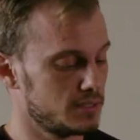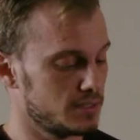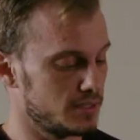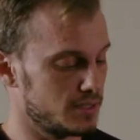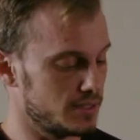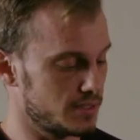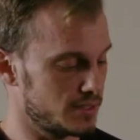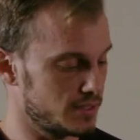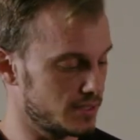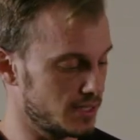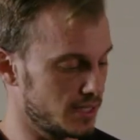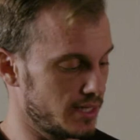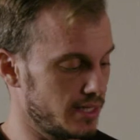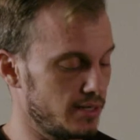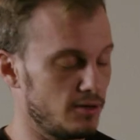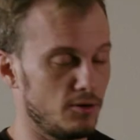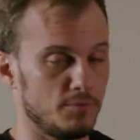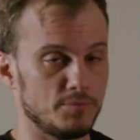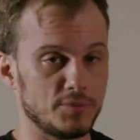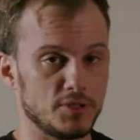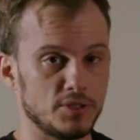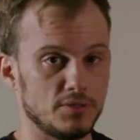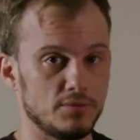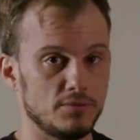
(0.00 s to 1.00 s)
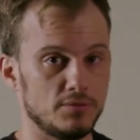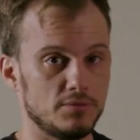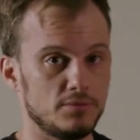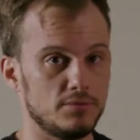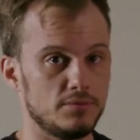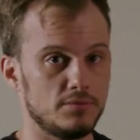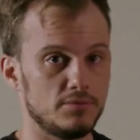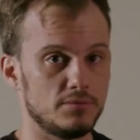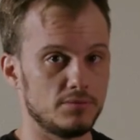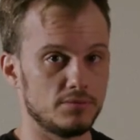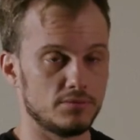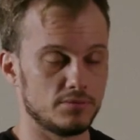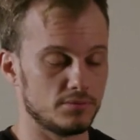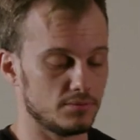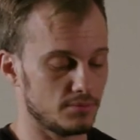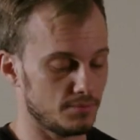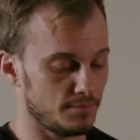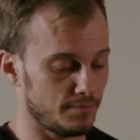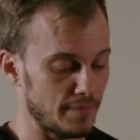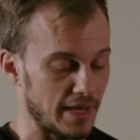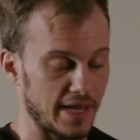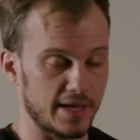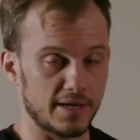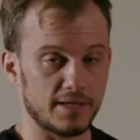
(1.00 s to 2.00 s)
This is going to help you
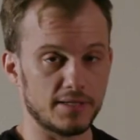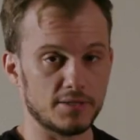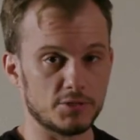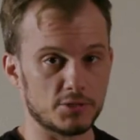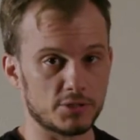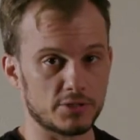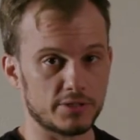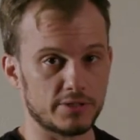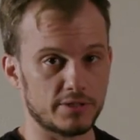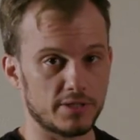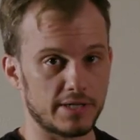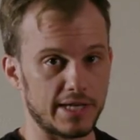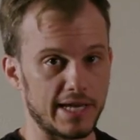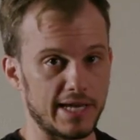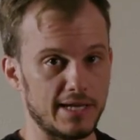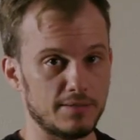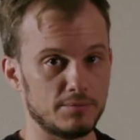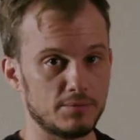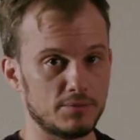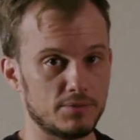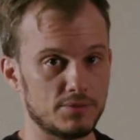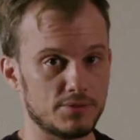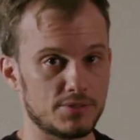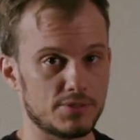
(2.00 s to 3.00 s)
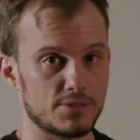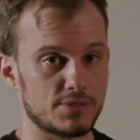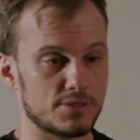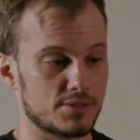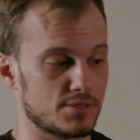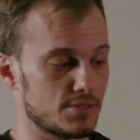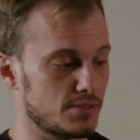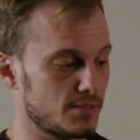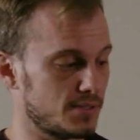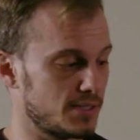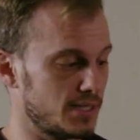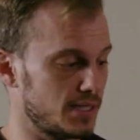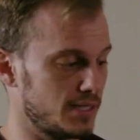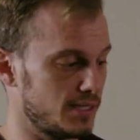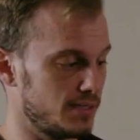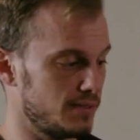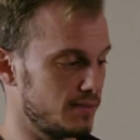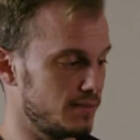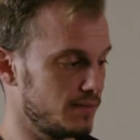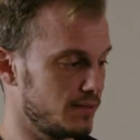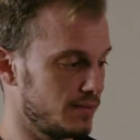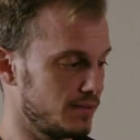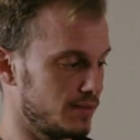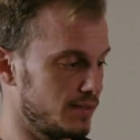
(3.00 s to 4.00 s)
manage your cables so that
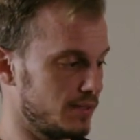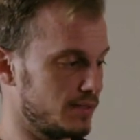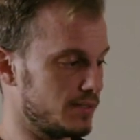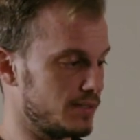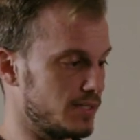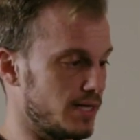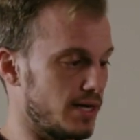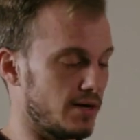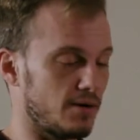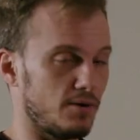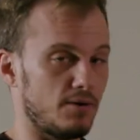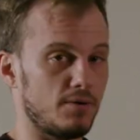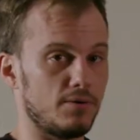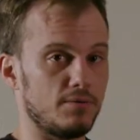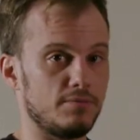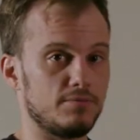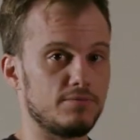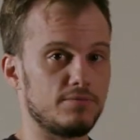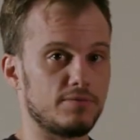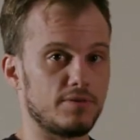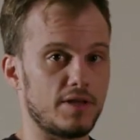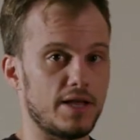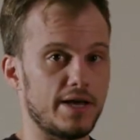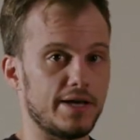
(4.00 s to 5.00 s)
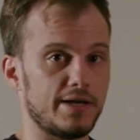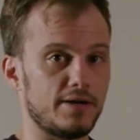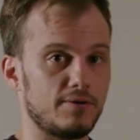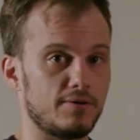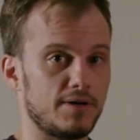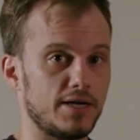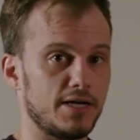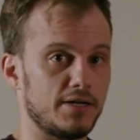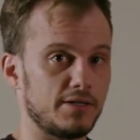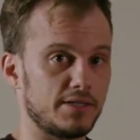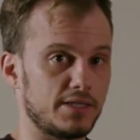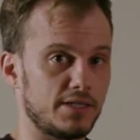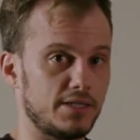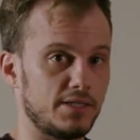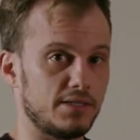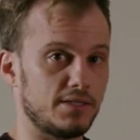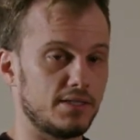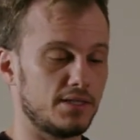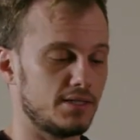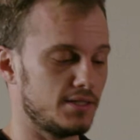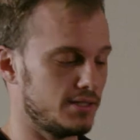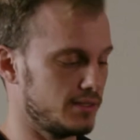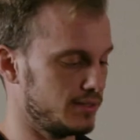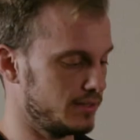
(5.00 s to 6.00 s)
it's not all flying around
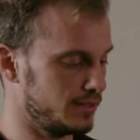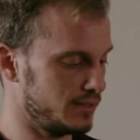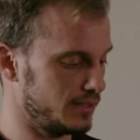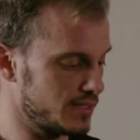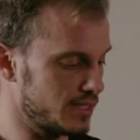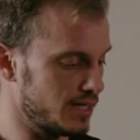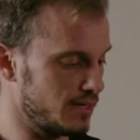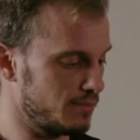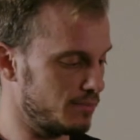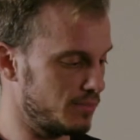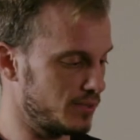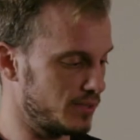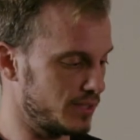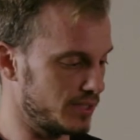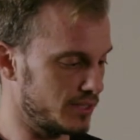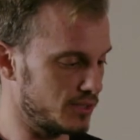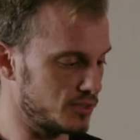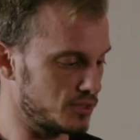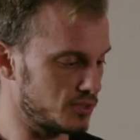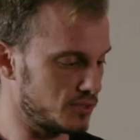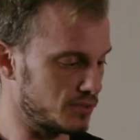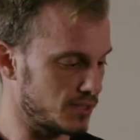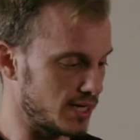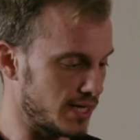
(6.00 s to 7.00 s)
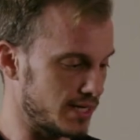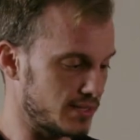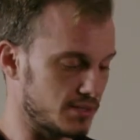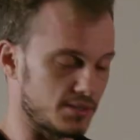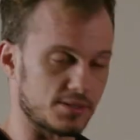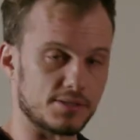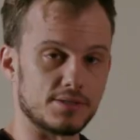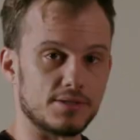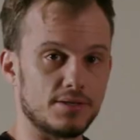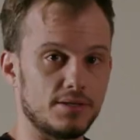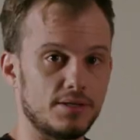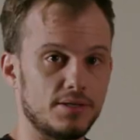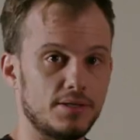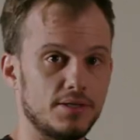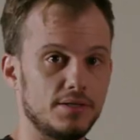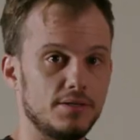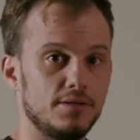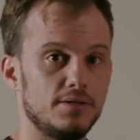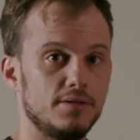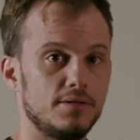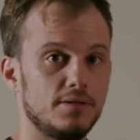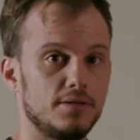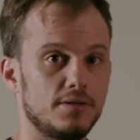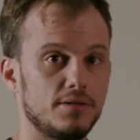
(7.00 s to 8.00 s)
here. It's not putting stress
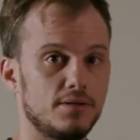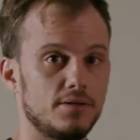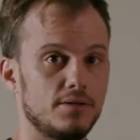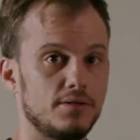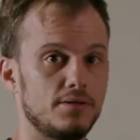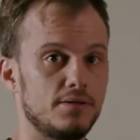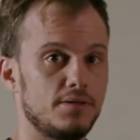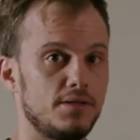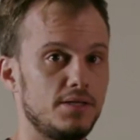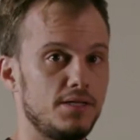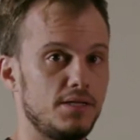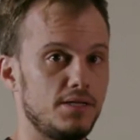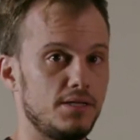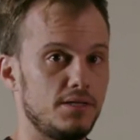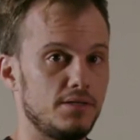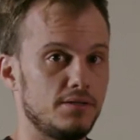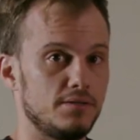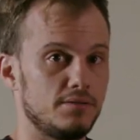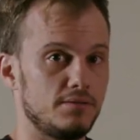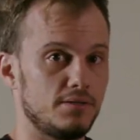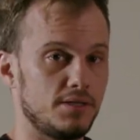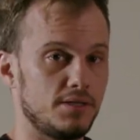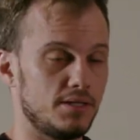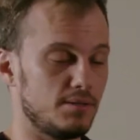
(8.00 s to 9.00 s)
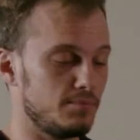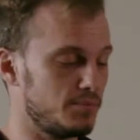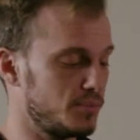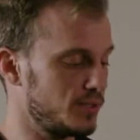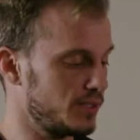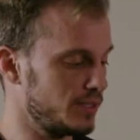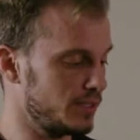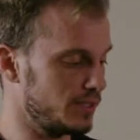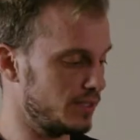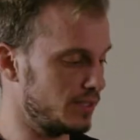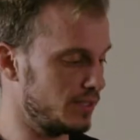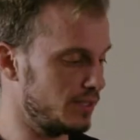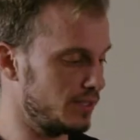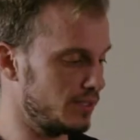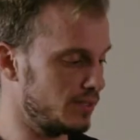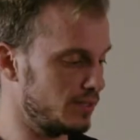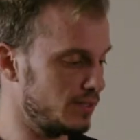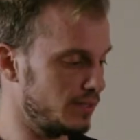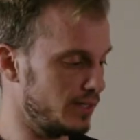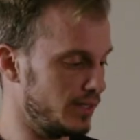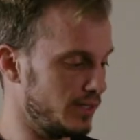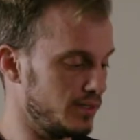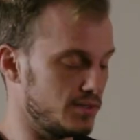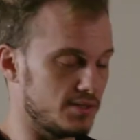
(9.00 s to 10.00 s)
on the input
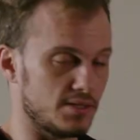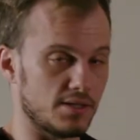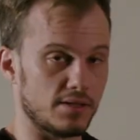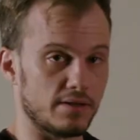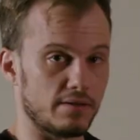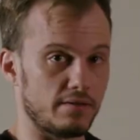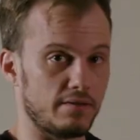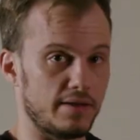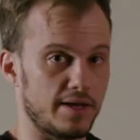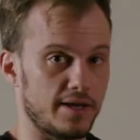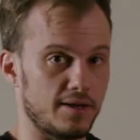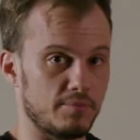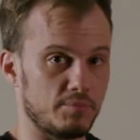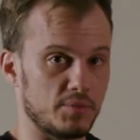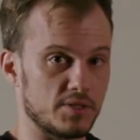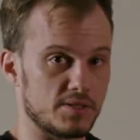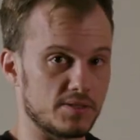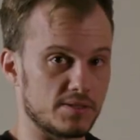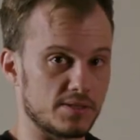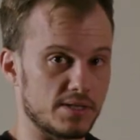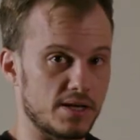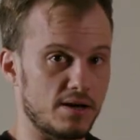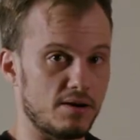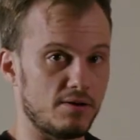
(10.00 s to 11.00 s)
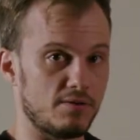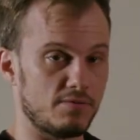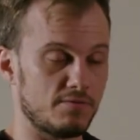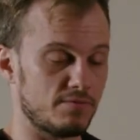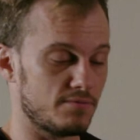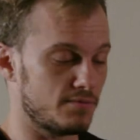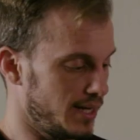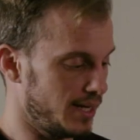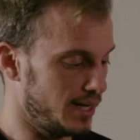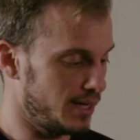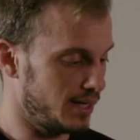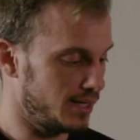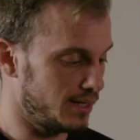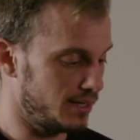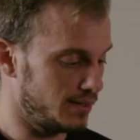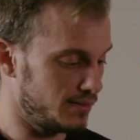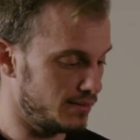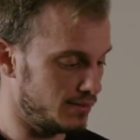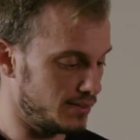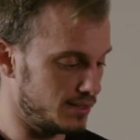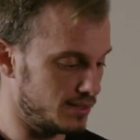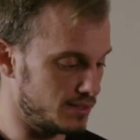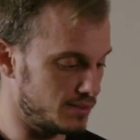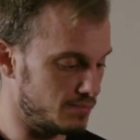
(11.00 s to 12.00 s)
here into the lamp itself,
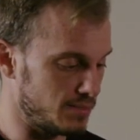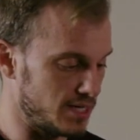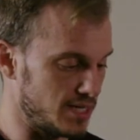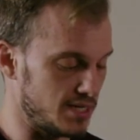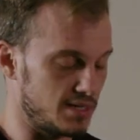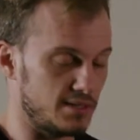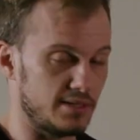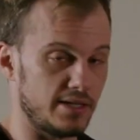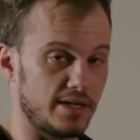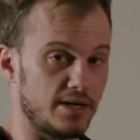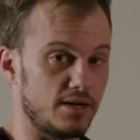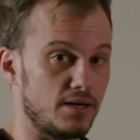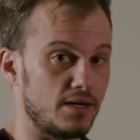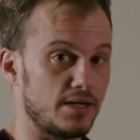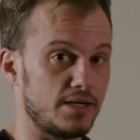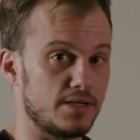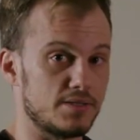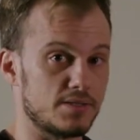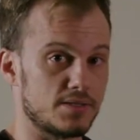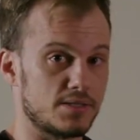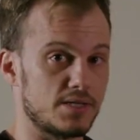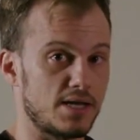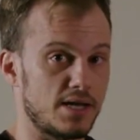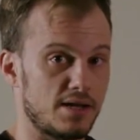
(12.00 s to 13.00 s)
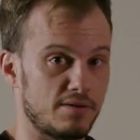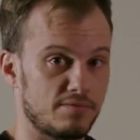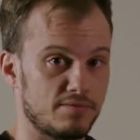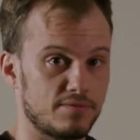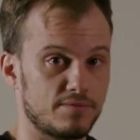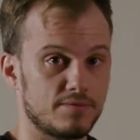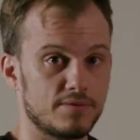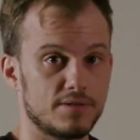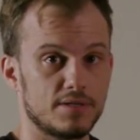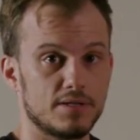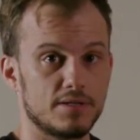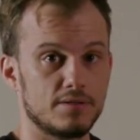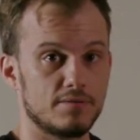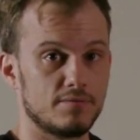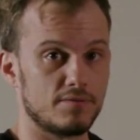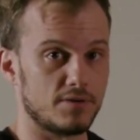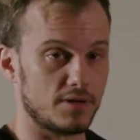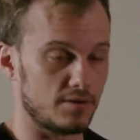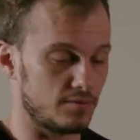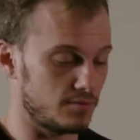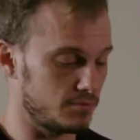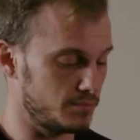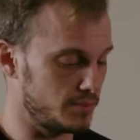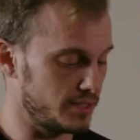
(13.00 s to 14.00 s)
and it's making the area safe
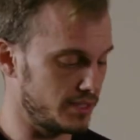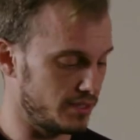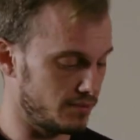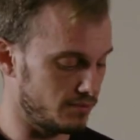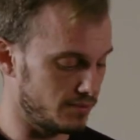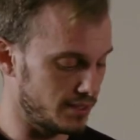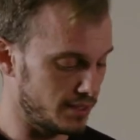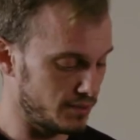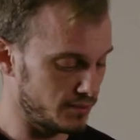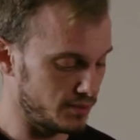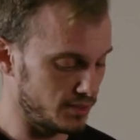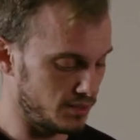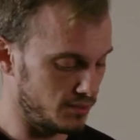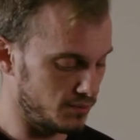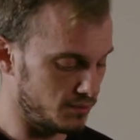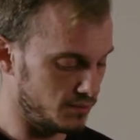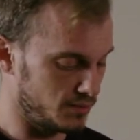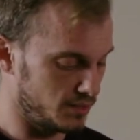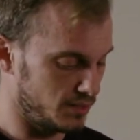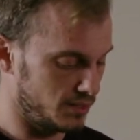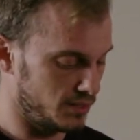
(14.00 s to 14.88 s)
for everybody around you.